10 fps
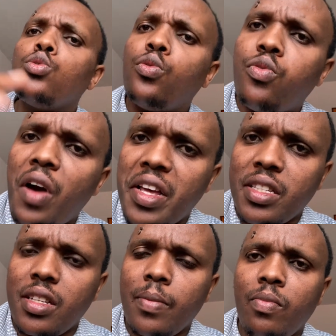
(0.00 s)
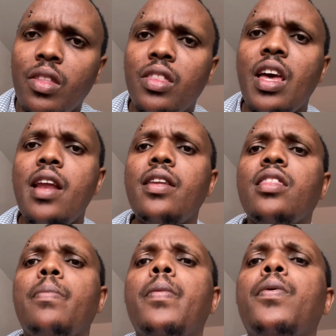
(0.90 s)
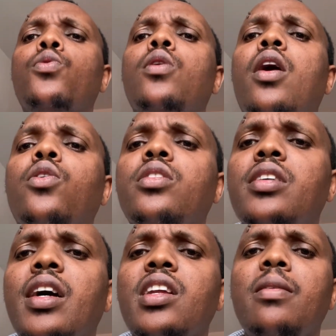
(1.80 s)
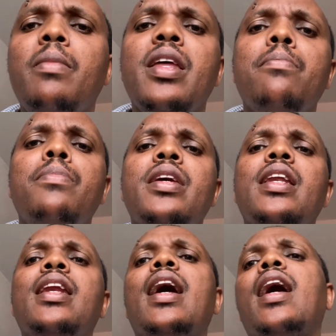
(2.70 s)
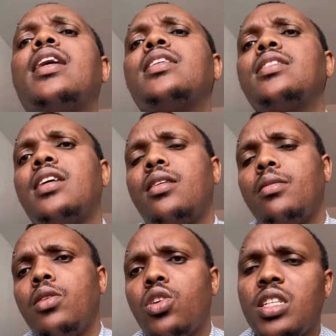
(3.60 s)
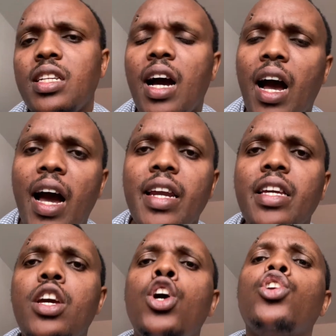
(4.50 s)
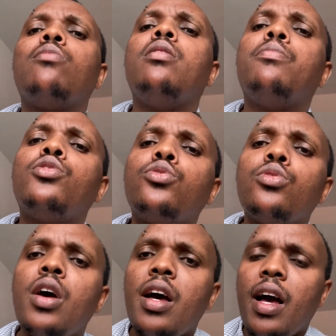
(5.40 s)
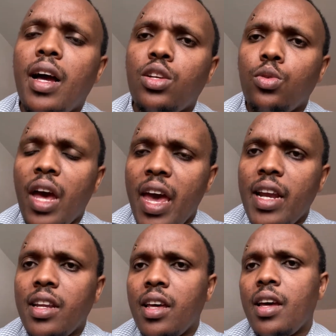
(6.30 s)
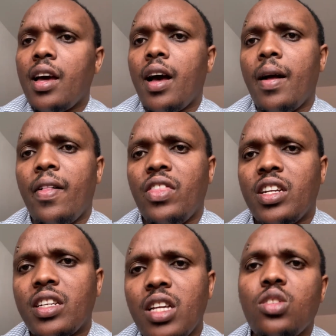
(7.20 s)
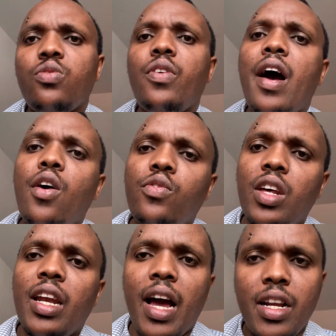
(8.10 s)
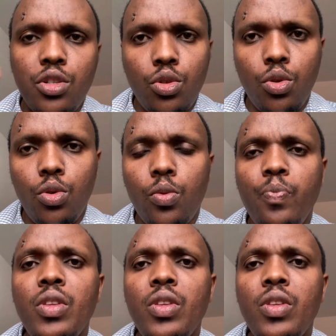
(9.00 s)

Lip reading: too fast, then the people who are contracting may be lax and not in a hurry to be able to end the transfer of the land to you.